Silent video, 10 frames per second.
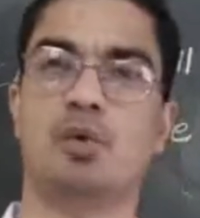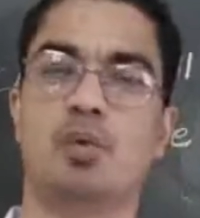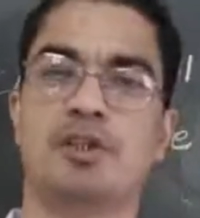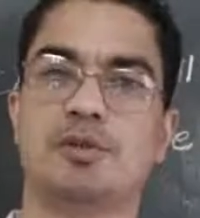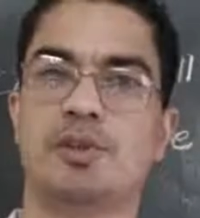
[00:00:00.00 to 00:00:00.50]
The
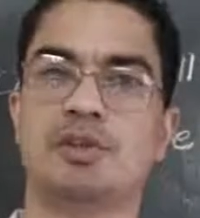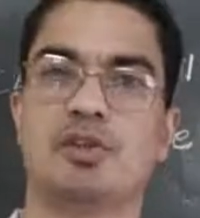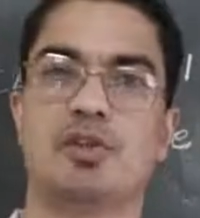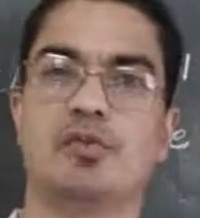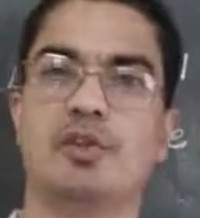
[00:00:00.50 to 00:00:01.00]
Vice
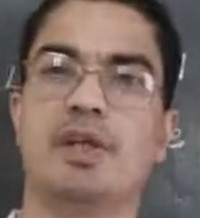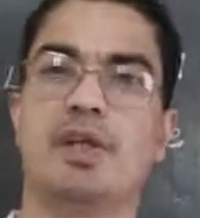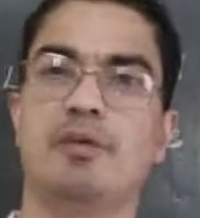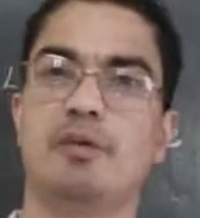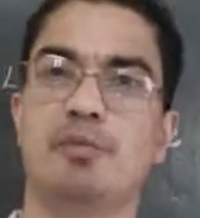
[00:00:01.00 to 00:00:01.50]
President of
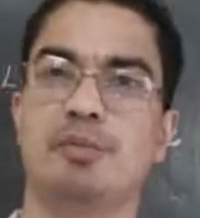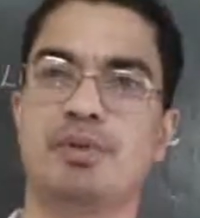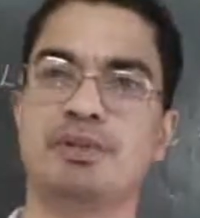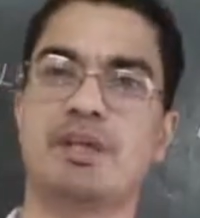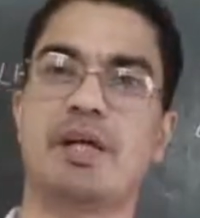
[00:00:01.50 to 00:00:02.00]
India will be
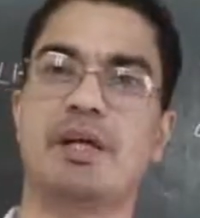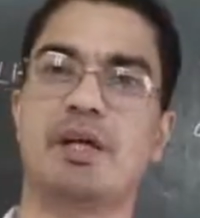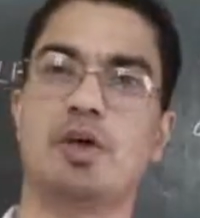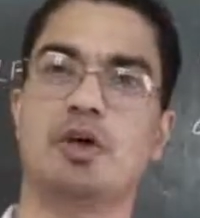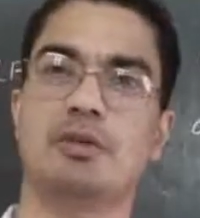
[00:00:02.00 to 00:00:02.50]

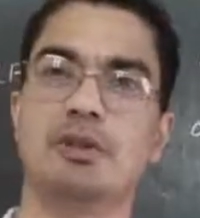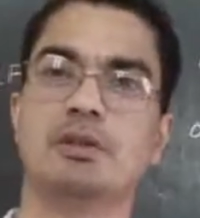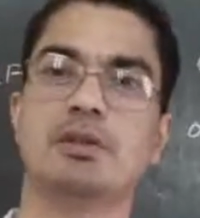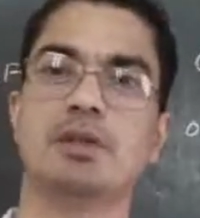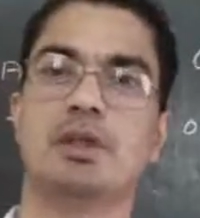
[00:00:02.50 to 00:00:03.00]
presiding
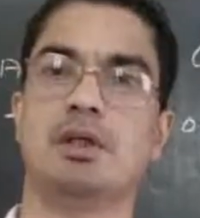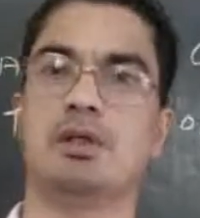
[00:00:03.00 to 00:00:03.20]
over